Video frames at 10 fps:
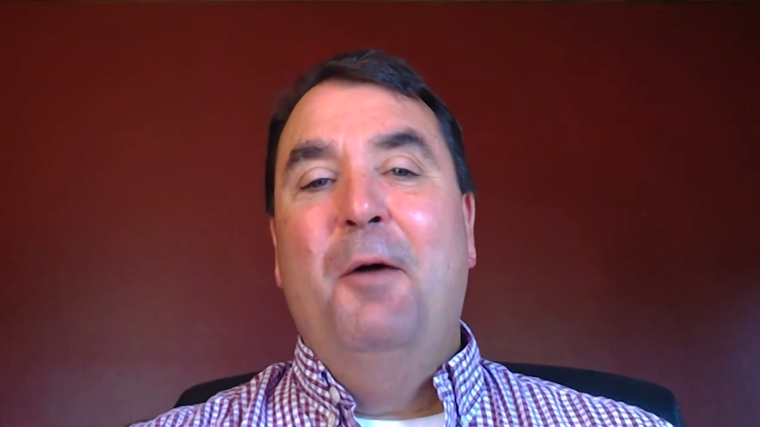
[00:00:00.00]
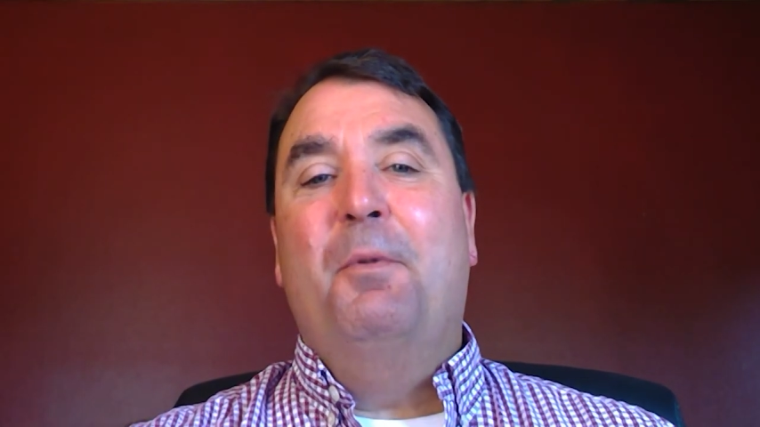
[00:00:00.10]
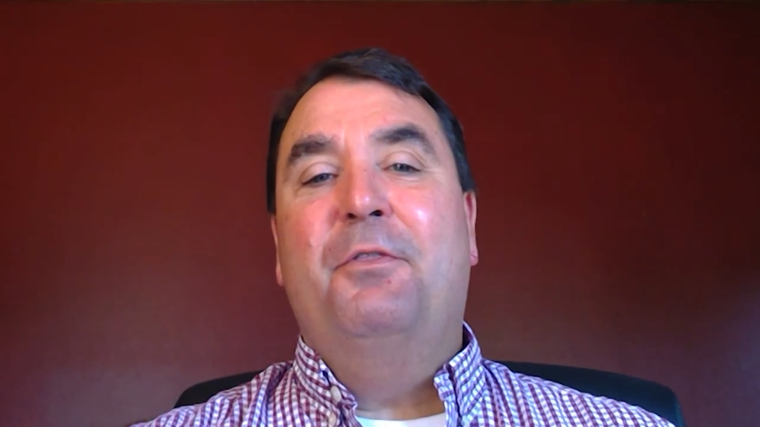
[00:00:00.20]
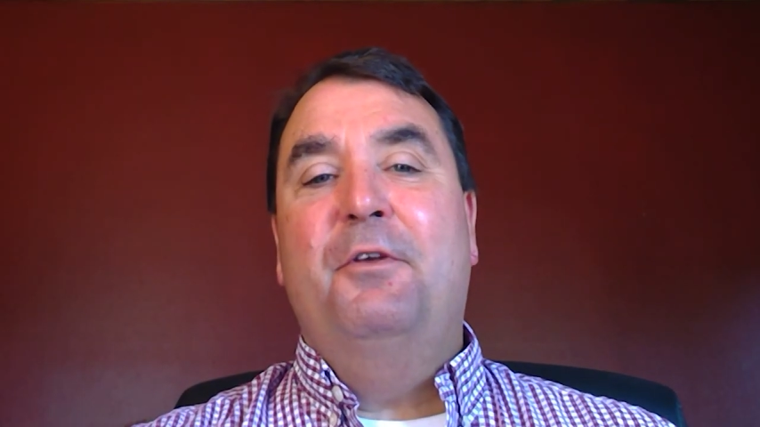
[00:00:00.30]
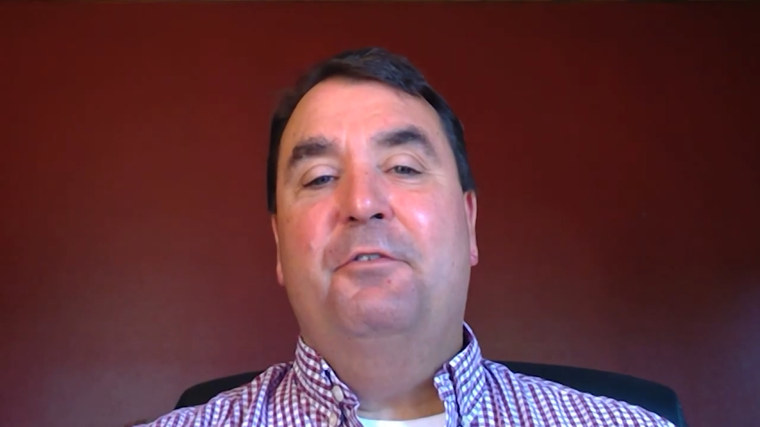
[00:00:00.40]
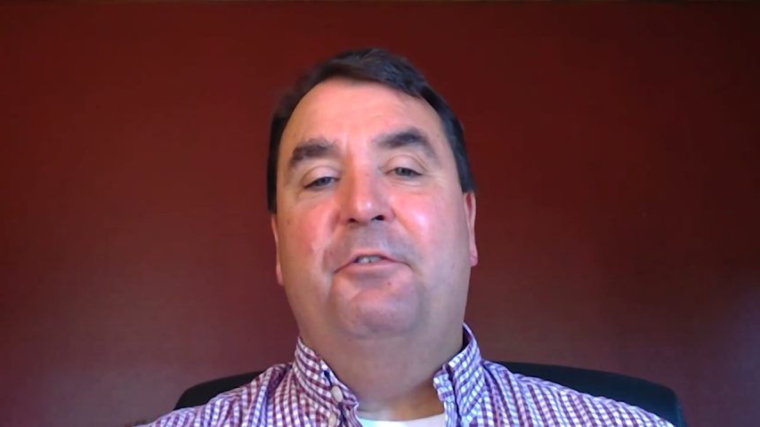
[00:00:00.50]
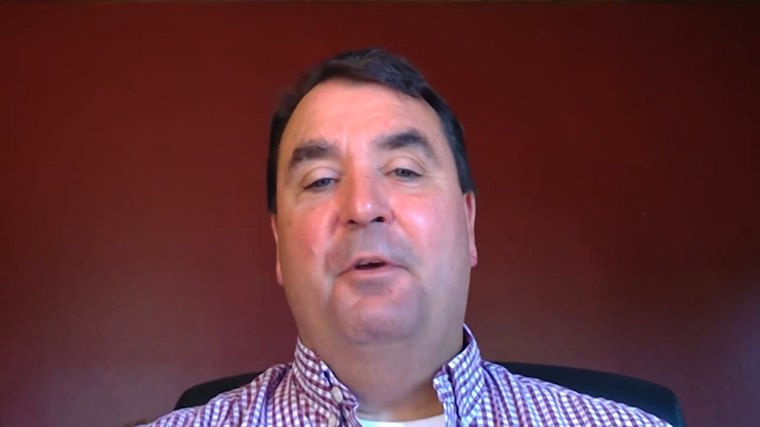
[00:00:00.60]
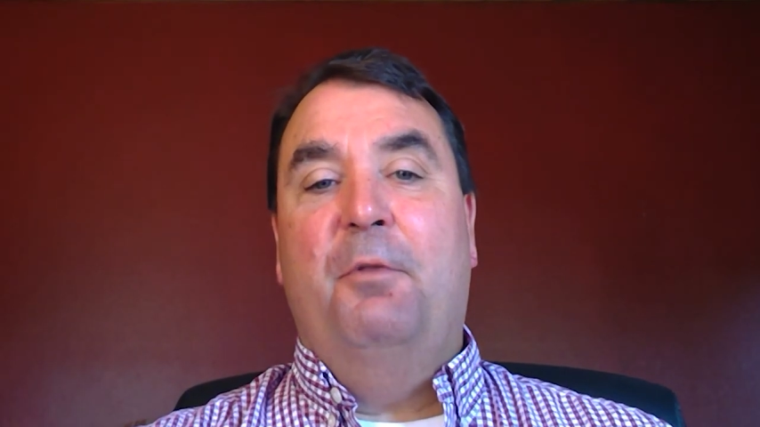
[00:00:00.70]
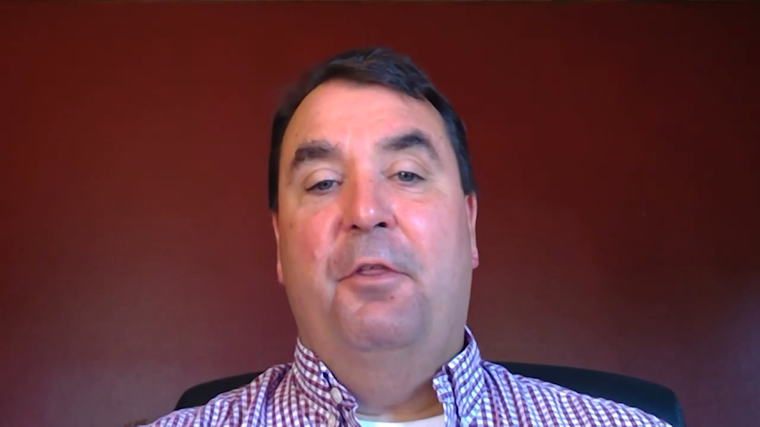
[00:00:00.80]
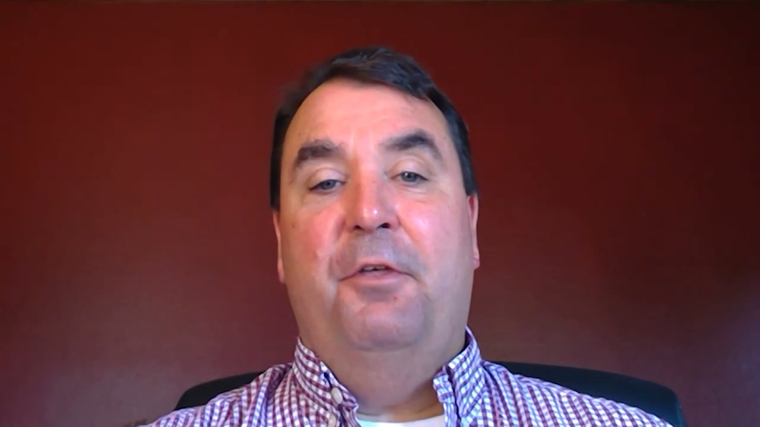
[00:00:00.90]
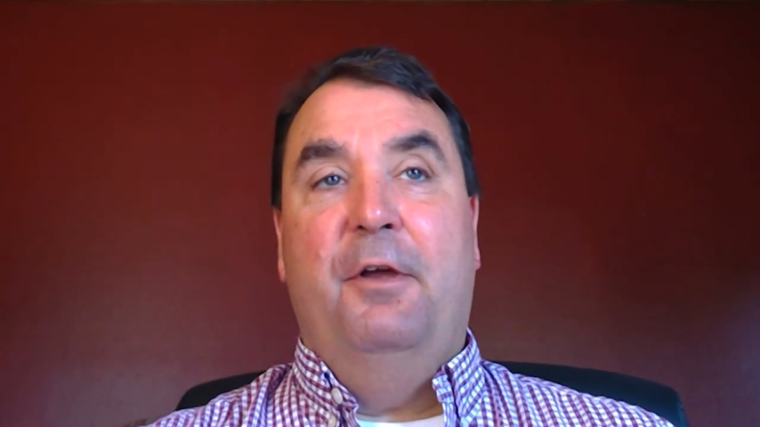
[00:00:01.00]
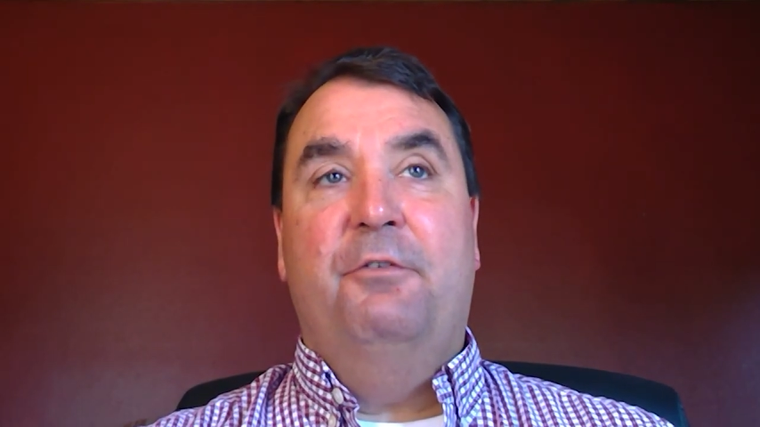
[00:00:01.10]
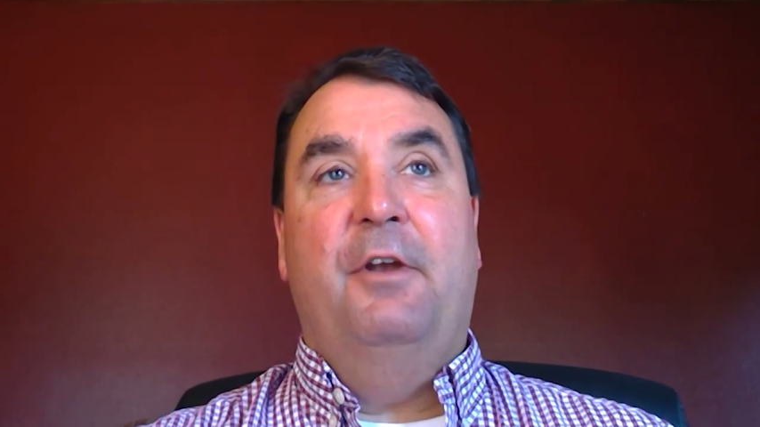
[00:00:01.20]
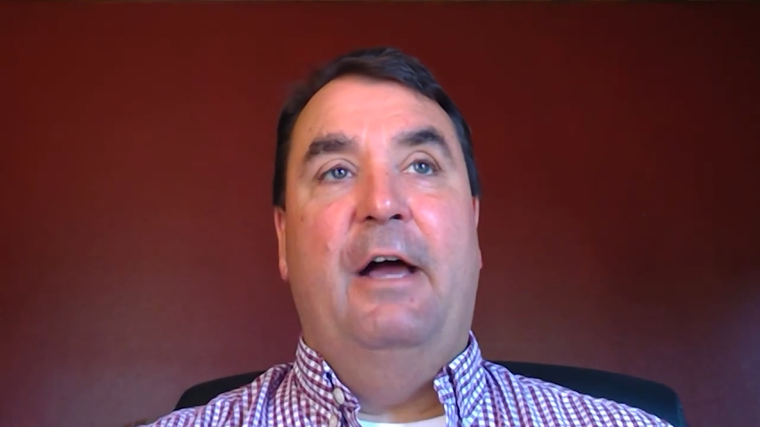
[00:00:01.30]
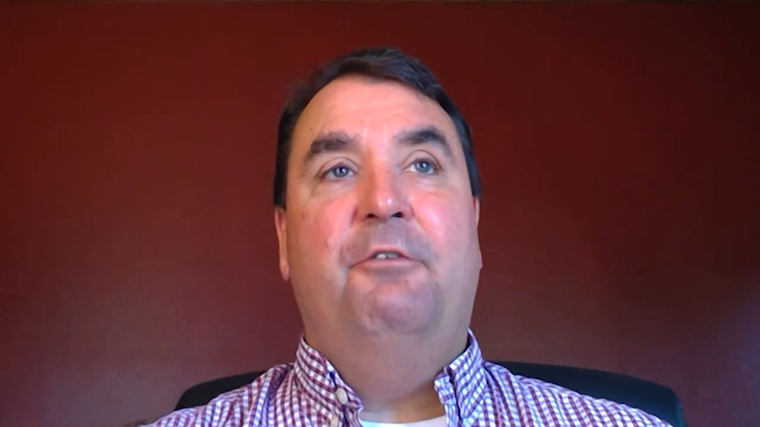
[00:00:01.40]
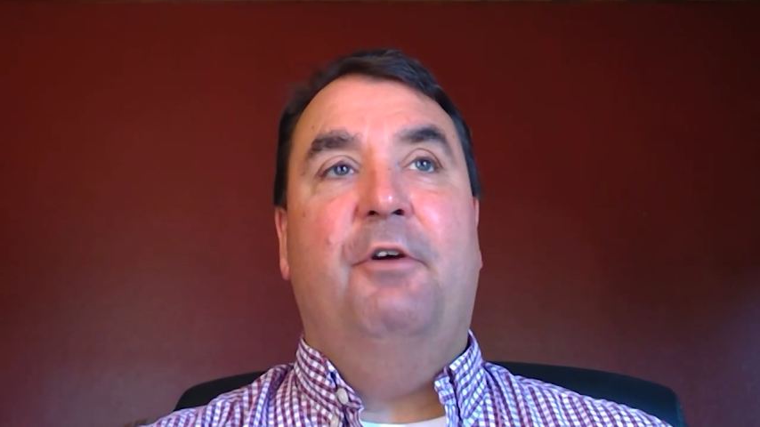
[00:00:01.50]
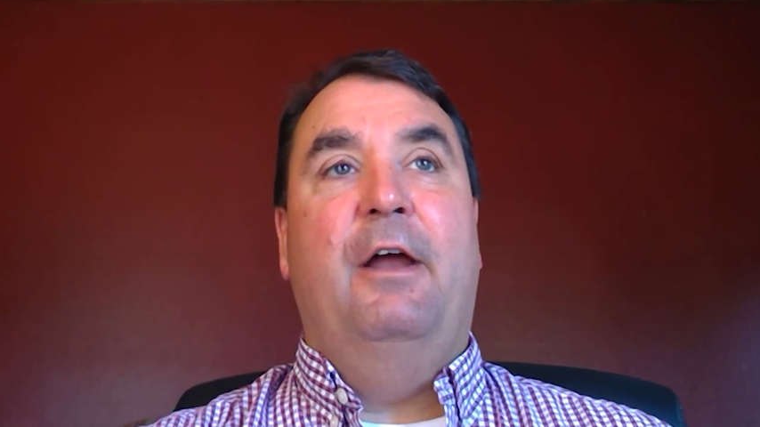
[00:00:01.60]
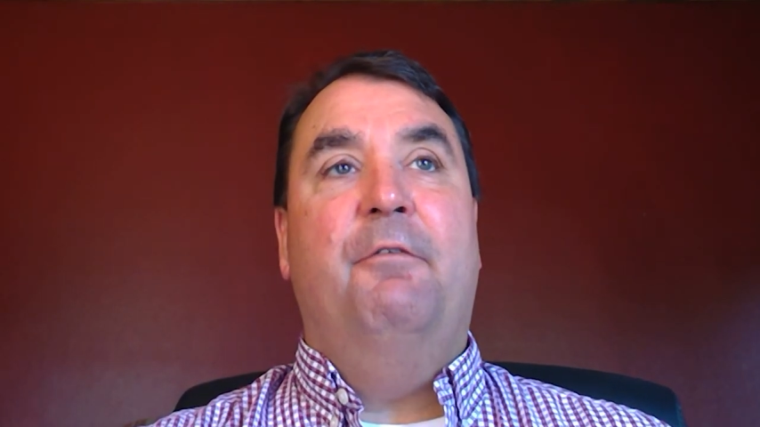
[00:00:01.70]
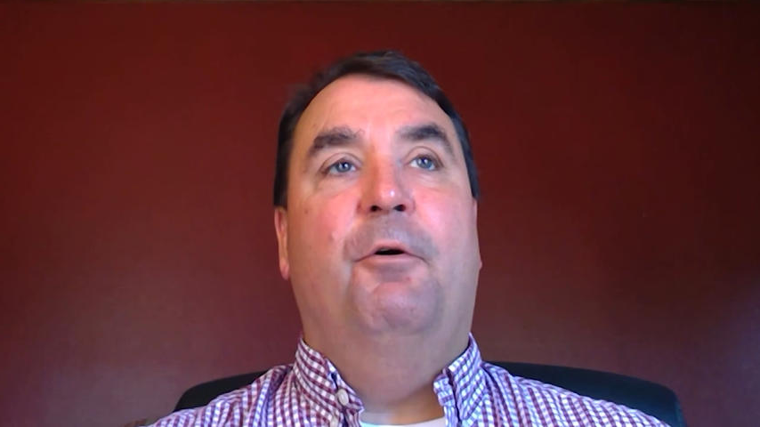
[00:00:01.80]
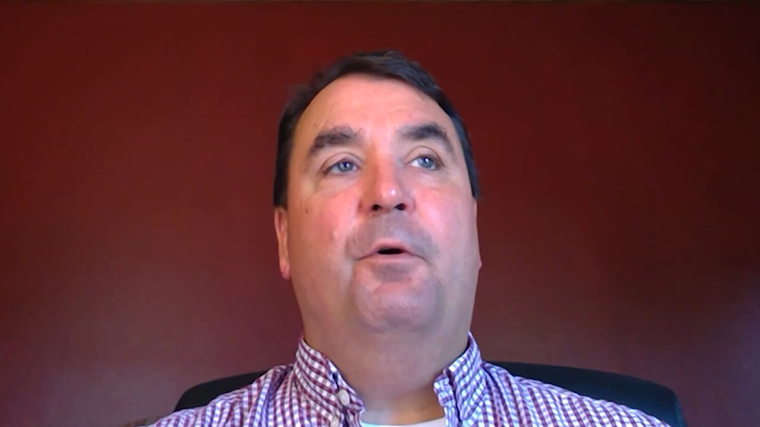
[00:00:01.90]
but these are some of the things that I try
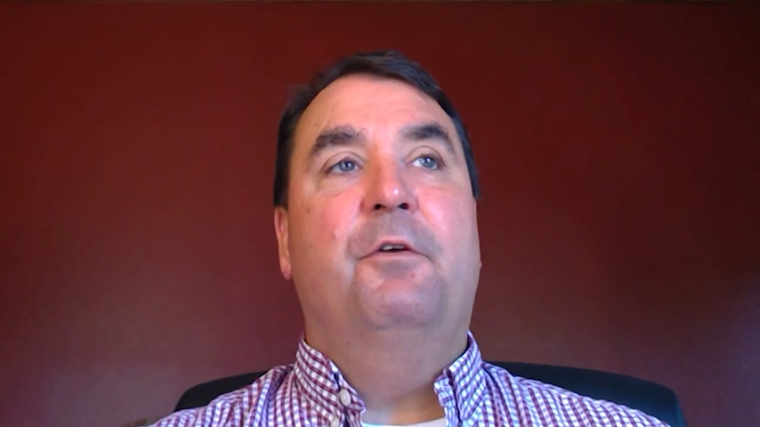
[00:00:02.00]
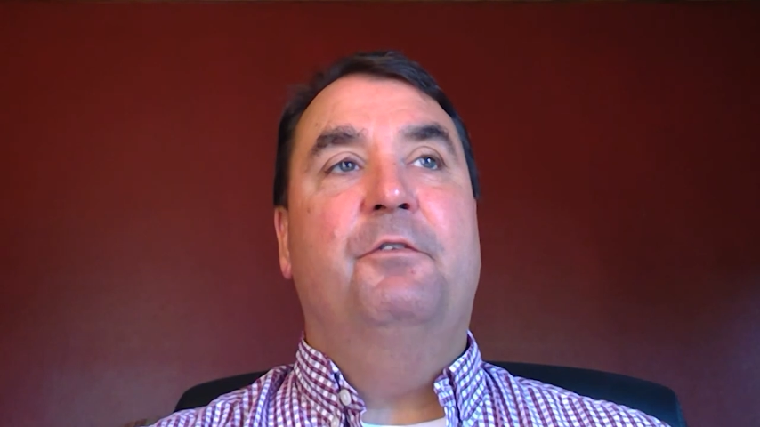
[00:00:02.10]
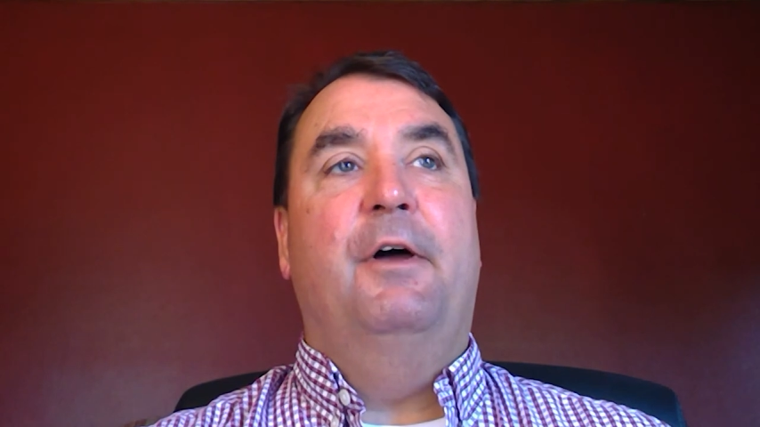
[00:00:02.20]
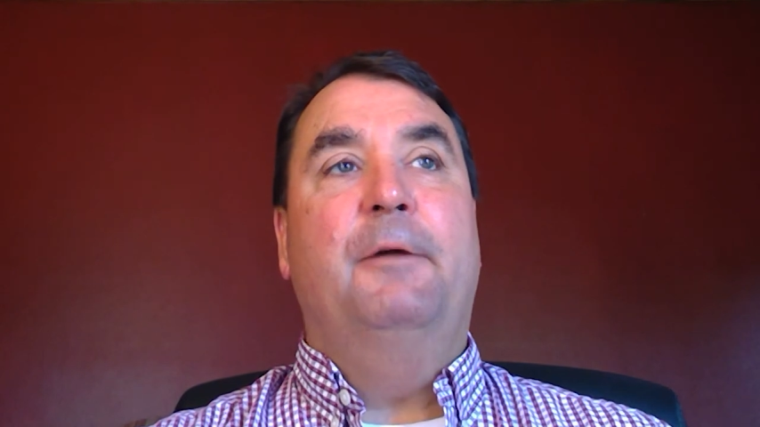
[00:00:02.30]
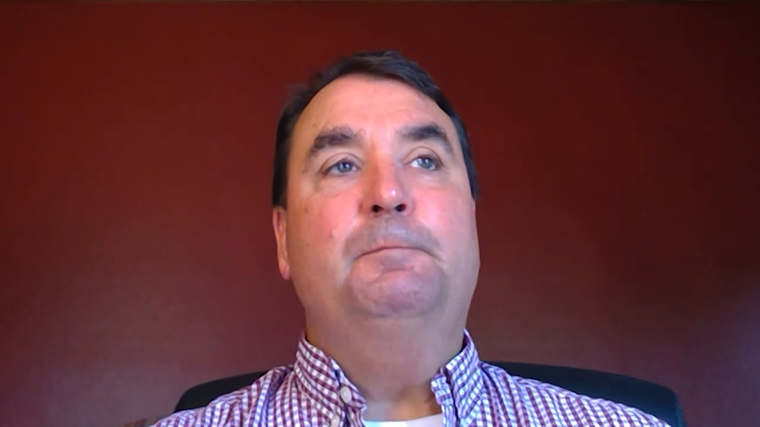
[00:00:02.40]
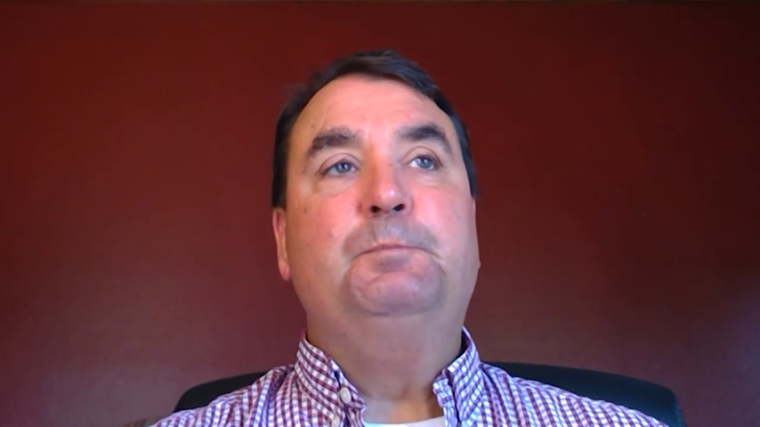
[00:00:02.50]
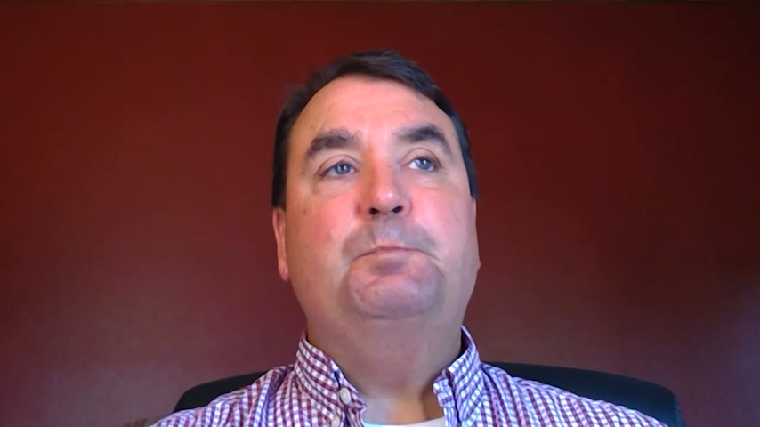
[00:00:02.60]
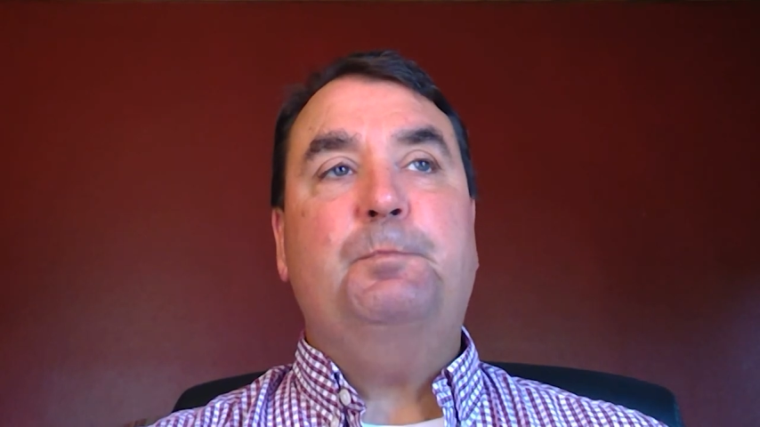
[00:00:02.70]
to focus on.